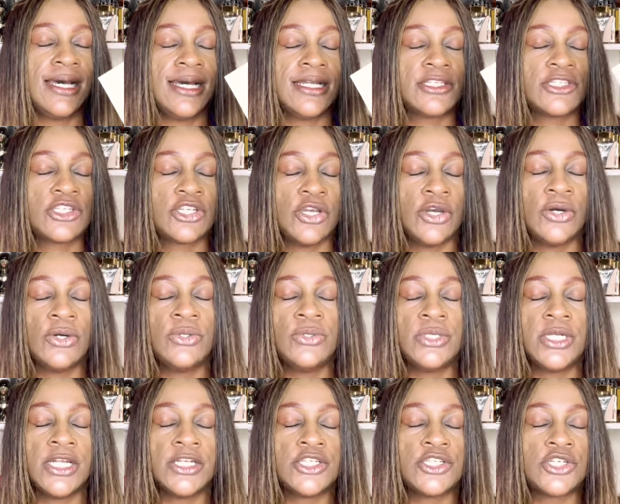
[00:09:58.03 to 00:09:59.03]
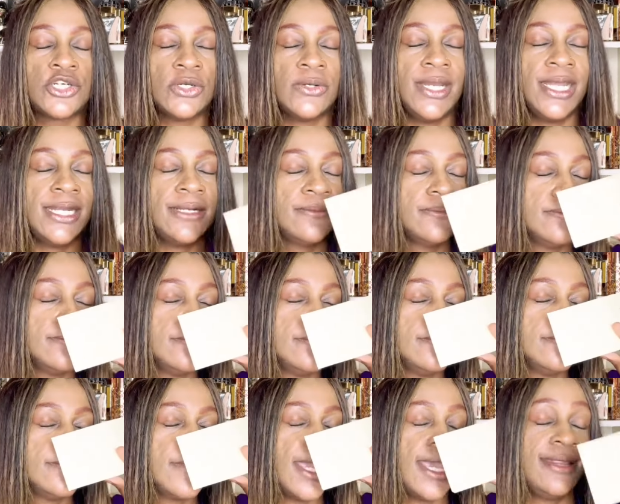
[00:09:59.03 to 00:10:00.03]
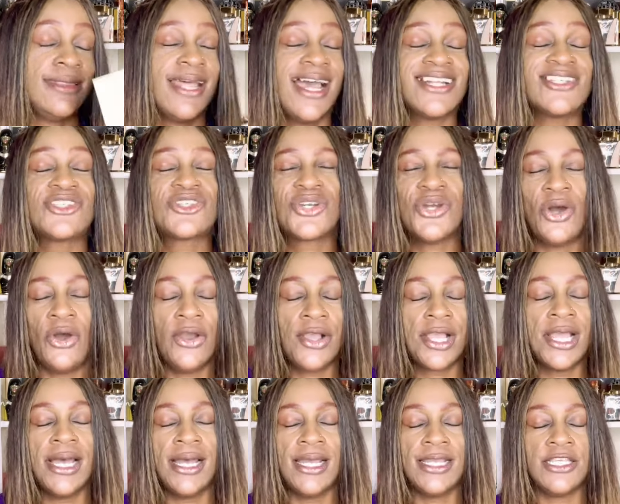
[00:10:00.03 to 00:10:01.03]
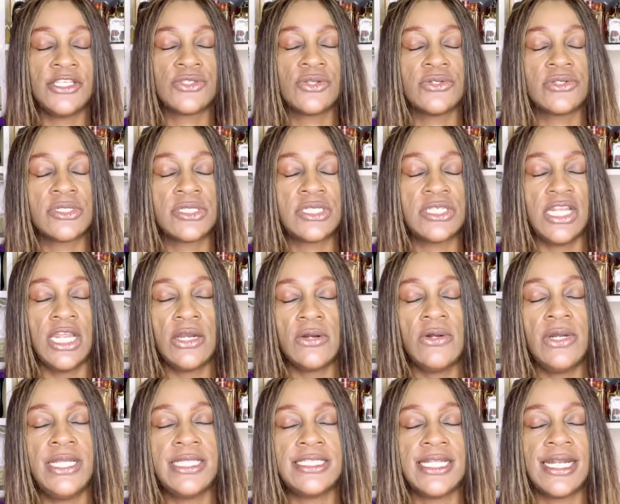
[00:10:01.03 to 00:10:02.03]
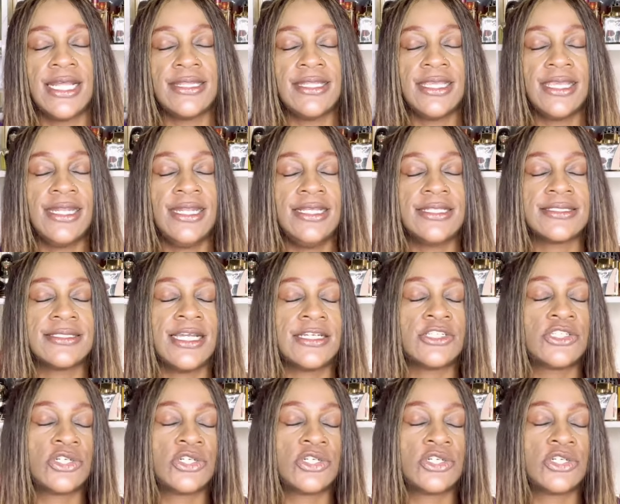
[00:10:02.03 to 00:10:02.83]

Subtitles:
tone to it And that Tonka is on steroids. And I think it is that